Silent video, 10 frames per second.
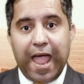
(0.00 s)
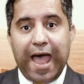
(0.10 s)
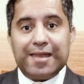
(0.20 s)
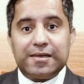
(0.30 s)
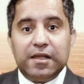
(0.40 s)

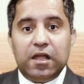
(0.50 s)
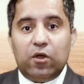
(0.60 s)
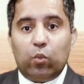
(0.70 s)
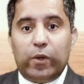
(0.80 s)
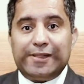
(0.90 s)

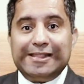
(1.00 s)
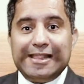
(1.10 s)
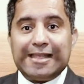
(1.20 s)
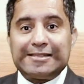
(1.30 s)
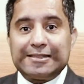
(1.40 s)
and with
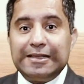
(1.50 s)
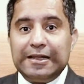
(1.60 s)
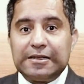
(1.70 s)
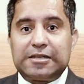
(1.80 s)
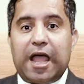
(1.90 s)
less
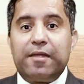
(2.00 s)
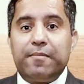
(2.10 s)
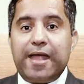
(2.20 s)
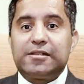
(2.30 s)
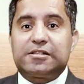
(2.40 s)
time
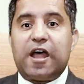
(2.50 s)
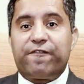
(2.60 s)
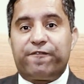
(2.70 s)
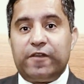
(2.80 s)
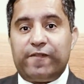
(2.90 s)
and
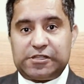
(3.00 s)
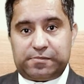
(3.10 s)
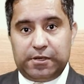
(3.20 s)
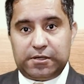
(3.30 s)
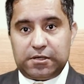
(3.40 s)
staff
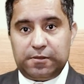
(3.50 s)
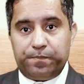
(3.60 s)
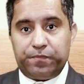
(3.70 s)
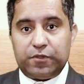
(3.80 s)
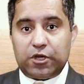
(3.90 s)
investment.
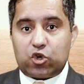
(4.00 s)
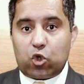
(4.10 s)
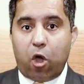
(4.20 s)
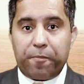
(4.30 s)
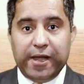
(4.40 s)
The
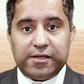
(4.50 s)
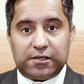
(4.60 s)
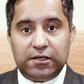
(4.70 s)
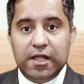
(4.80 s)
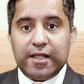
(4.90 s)
drone
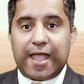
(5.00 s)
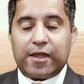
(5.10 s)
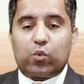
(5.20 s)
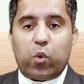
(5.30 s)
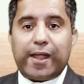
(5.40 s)
operator
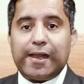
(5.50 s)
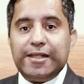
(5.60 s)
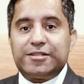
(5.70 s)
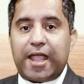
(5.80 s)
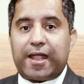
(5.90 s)
can
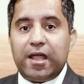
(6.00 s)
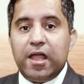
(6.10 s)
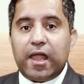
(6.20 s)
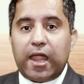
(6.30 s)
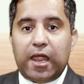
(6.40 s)
quickly check
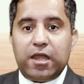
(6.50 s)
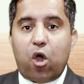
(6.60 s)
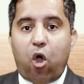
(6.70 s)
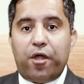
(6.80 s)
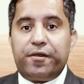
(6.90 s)

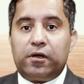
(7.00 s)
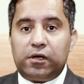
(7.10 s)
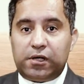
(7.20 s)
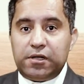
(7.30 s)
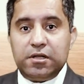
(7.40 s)
in on
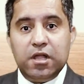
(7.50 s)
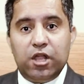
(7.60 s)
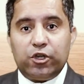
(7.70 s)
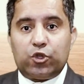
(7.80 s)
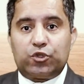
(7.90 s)

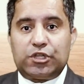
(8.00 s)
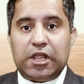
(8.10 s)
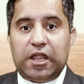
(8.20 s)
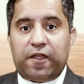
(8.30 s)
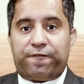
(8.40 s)
herd to
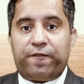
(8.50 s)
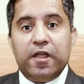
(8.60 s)
see if